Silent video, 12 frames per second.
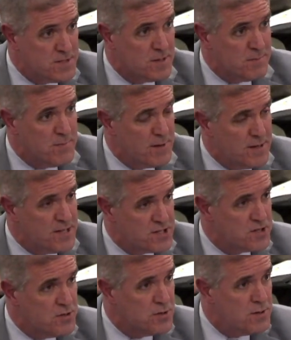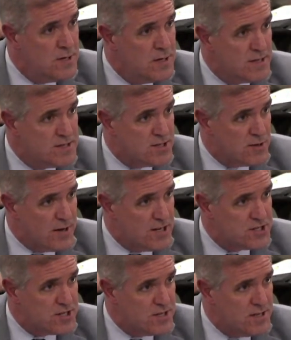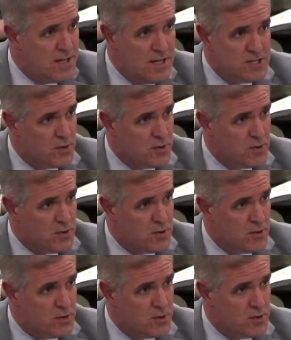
some additional consideration.